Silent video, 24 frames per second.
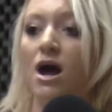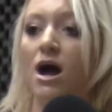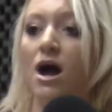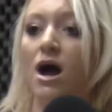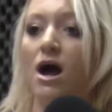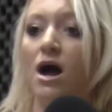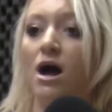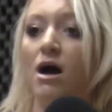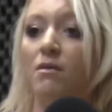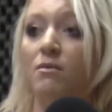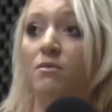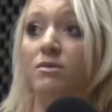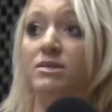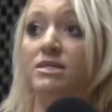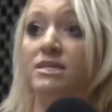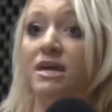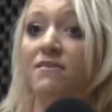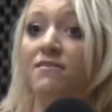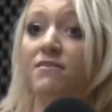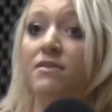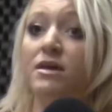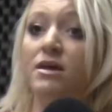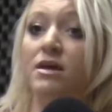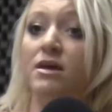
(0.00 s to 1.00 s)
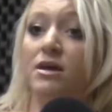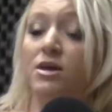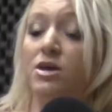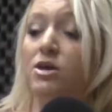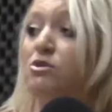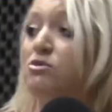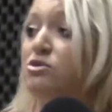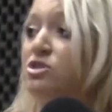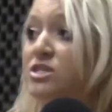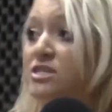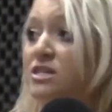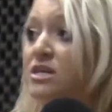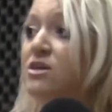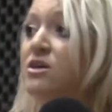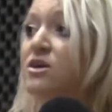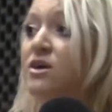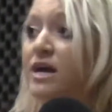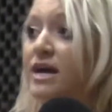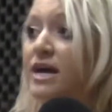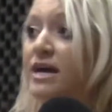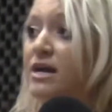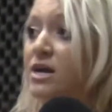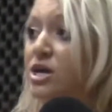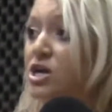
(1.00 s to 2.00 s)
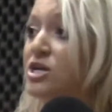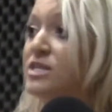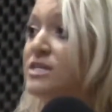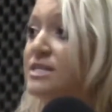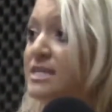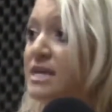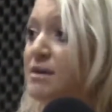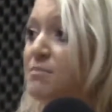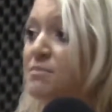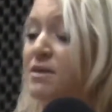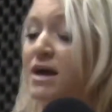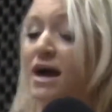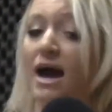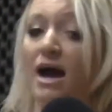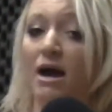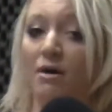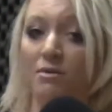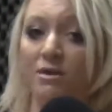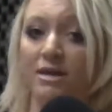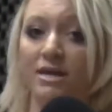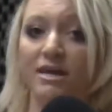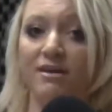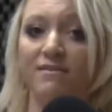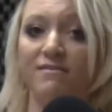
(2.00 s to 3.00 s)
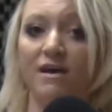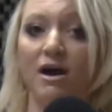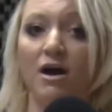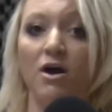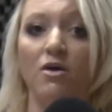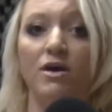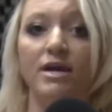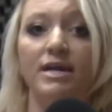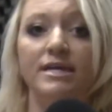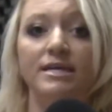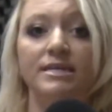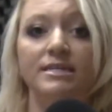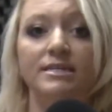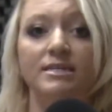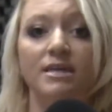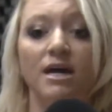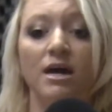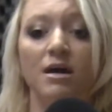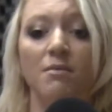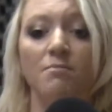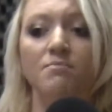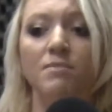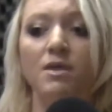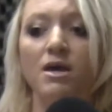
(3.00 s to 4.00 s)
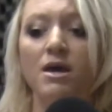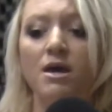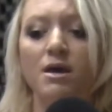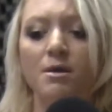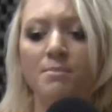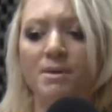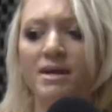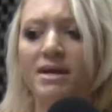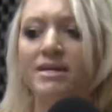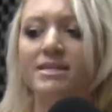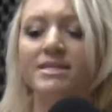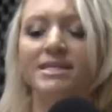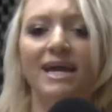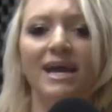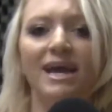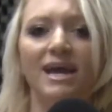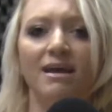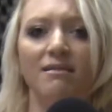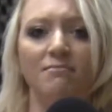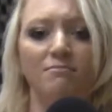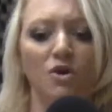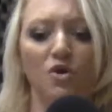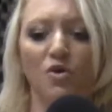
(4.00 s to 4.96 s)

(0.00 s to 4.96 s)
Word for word: uh, definitely a huge secret and a good tip that I would give out is um, pick a date.